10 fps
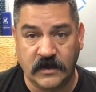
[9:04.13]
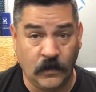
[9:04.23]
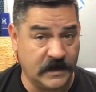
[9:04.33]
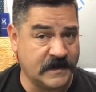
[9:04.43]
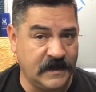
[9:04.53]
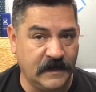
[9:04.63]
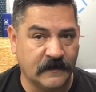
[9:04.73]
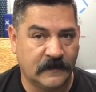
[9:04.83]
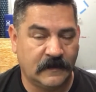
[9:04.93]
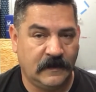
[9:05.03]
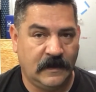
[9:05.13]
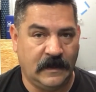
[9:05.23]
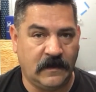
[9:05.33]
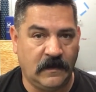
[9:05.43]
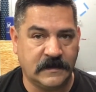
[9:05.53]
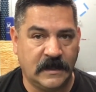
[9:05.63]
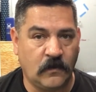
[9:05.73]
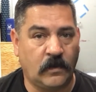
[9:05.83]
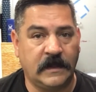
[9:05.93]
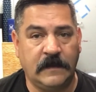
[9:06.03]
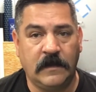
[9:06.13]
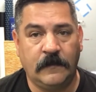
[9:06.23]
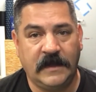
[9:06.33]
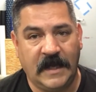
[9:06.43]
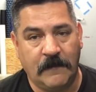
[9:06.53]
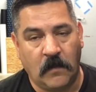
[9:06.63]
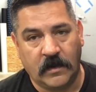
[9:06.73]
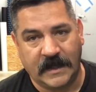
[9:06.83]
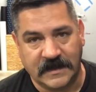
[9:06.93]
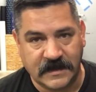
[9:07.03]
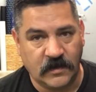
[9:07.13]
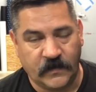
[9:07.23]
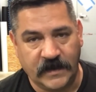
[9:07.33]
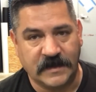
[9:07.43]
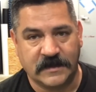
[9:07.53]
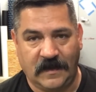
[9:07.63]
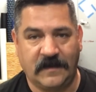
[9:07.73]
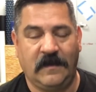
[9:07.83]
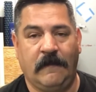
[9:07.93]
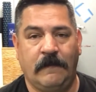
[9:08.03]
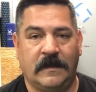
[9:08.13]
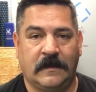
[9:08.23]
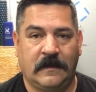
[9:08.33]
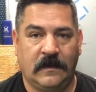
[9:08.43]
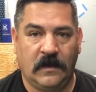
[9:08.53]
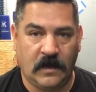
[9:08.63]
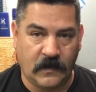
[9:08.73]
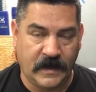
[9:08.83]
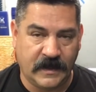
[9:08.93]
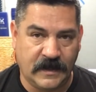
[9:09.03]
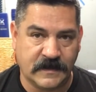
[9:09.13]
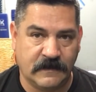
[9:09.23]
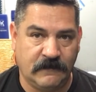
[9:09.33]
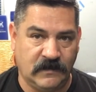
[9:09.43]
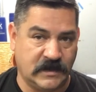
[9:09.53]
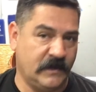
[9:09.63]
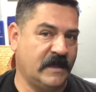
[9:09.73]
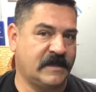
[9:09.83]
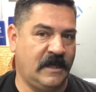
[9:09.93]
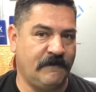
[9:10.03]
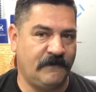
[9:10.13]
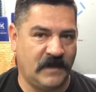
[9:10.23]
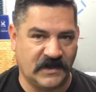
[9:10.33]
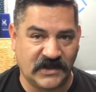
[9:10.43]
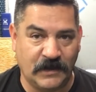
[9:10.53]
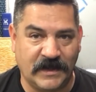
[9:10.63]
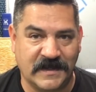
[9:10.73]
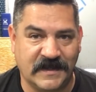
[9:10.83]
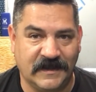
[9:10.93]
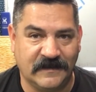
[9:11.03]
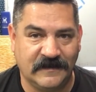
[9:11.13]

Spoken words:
you want to see and content, or email me at mark@cinderfitness.com. All right, guys, until next time, I'll see you when I see you.